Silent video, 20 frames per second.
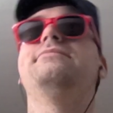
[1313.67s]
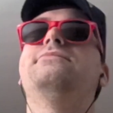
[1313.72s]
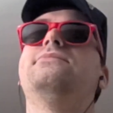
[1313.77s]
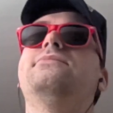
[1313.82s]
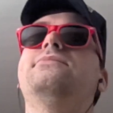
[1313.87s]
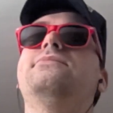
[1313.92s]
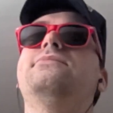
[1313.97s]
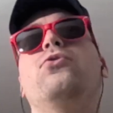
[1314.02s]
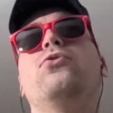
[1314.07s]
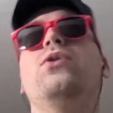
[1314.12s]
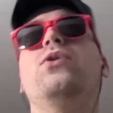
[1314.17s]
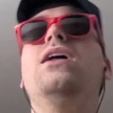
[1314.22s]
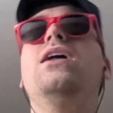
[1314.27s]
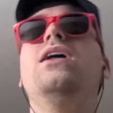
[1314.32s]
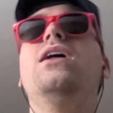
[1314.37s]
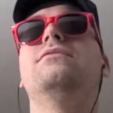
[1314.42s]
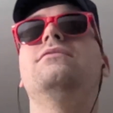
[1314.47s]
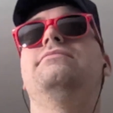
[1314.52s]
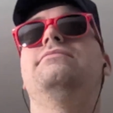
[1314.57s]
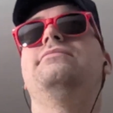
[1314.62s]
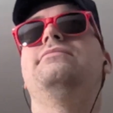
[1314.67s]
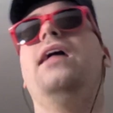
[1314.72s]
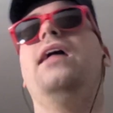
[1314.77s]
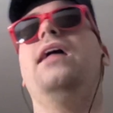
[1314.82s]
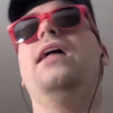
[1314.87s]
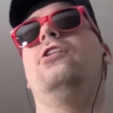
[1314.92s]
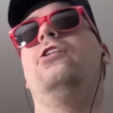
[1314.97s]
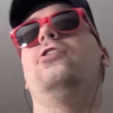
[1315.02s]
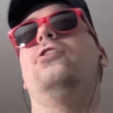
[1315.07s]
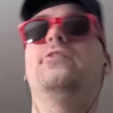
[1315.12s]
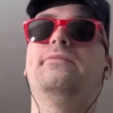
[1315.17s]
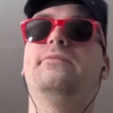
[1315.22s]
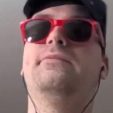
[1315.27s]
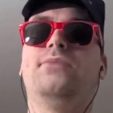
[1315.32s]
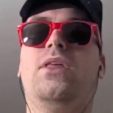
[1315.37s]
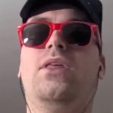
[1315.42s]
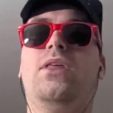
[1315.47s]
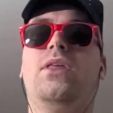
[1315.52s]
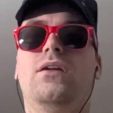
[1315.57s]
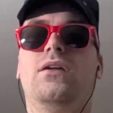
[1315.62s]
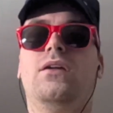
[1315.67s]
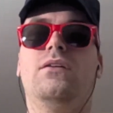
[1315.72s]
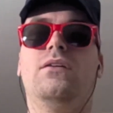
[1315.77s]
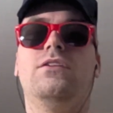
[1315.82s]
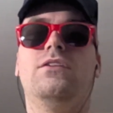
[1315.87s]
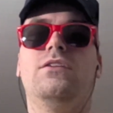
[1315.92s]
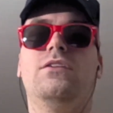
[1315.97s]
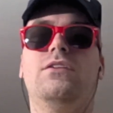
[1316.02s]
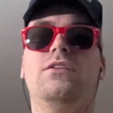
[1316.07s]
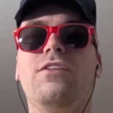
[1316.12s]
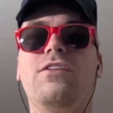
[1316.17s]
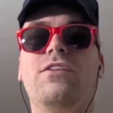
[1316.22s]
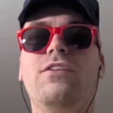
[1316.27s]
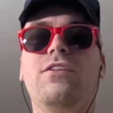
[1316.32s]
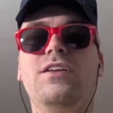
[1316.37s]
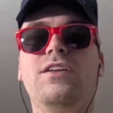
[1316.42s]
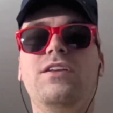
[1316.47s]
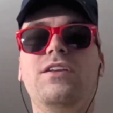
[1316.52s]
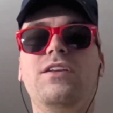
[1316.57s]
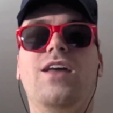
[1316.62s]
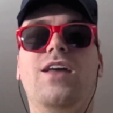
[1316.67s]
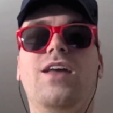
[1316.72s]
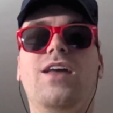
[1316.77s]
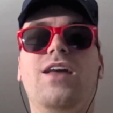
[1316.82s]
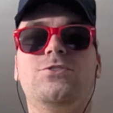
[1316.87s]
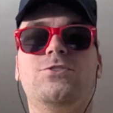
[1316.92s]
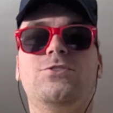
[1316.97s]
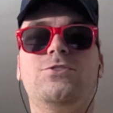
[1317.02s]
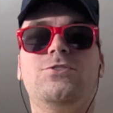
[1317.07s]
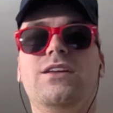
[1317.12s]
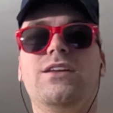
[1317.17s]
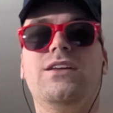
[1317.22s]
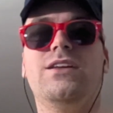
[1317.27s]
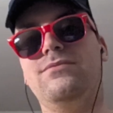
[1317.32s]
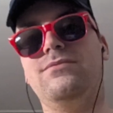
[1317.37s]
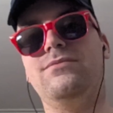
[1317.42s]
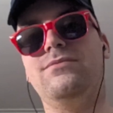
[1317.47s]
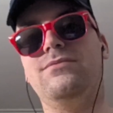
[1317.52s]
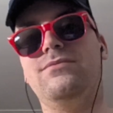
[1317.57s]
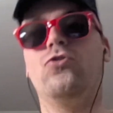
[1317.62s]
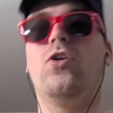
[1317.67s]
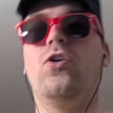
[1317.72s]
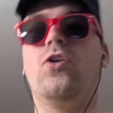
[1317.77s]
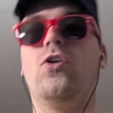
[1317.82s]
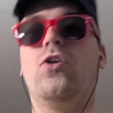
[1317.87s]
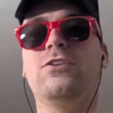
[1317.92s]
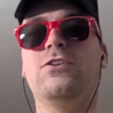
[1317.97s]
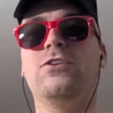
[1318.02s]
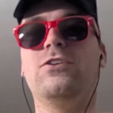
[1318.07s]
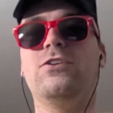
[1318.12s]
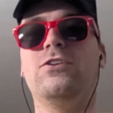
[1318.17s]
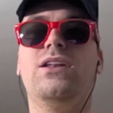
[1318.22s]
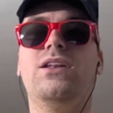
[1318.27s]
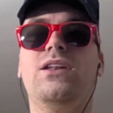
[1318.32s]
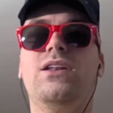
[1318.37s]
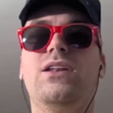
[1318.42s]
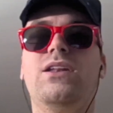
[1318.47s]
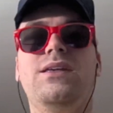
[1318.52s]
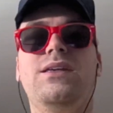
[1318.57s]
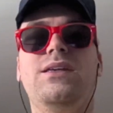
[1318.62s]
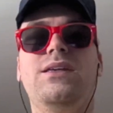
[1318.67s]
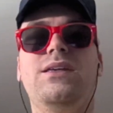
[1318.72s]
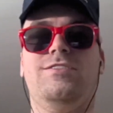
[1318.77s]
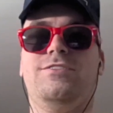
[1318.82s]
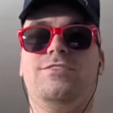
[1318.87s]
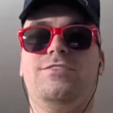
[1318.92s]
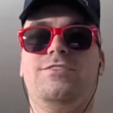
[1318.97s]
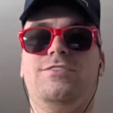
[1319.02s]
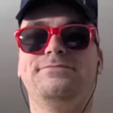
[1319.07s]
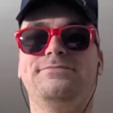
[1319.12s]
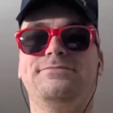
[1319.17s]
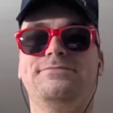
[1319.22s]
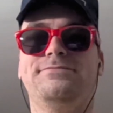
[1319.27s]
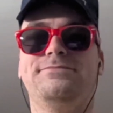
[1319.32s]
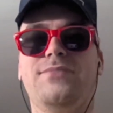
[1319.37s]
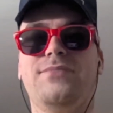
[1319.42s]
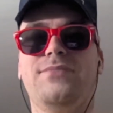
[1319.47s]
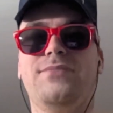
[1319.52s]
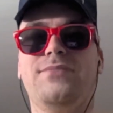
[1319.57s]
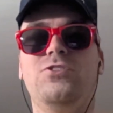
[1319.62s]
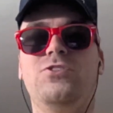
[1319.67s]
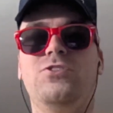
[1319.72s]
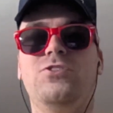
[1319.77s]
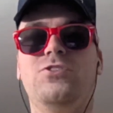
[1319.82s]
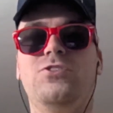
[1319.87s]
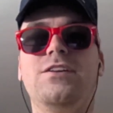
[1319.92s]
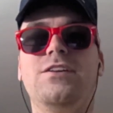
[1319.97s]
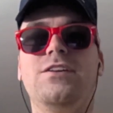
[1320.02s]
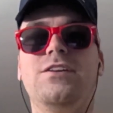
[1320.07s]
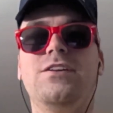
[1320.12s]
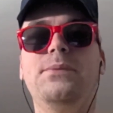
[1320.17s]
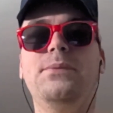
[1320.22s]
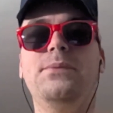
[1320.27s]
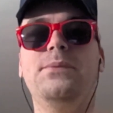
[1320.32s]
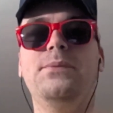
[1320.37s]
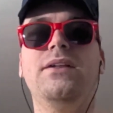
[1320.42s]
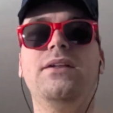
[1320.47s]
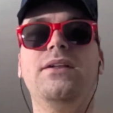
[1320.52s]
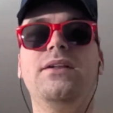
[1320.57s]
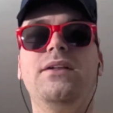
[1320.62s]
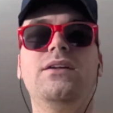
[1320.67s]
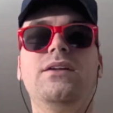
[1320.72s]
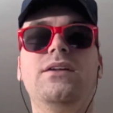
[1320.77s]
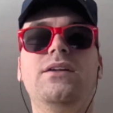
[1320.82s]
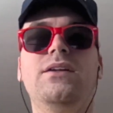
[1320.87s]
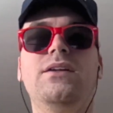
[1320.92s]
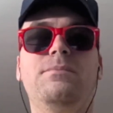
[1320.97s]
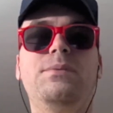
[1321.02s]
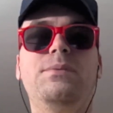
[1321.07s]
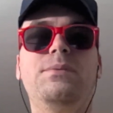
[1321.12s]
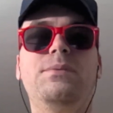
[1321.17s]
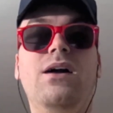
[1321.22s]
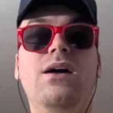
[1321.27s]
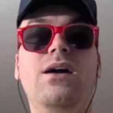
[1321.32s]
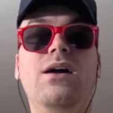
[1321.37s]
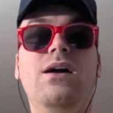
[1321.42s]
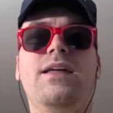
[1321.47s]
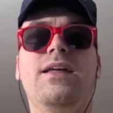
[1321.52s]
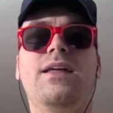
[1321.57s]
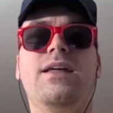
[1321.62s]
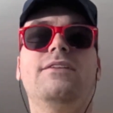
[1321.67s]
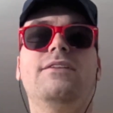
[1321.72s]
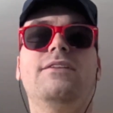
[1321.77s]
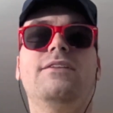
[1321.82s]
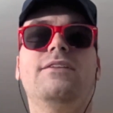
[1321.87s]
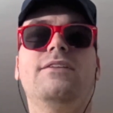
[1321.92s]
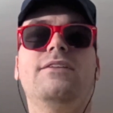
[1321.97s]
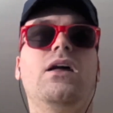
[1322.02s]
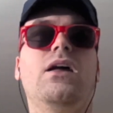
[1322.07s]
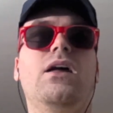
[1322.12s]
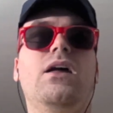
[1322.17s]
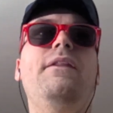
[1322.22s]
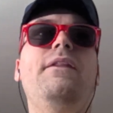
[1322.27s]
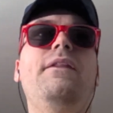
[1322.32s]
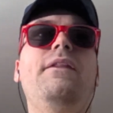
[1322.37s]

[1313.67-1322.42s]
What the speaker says: grid editor. I can try to fix that so I can draw my grid in peace. It should be good. But beyond that, I think